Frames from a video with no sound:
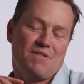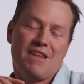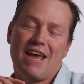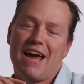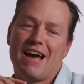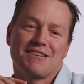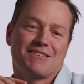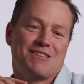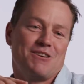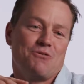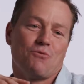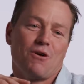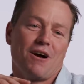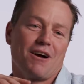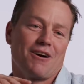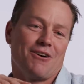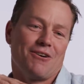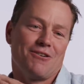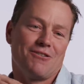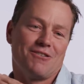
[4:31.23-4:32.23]
nasty
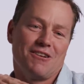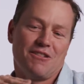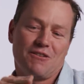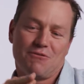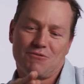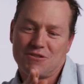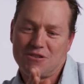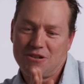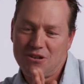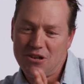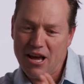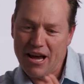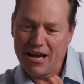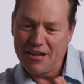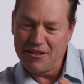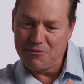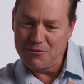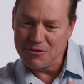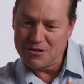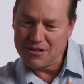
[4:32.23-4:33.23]
rock garden, and there was a line that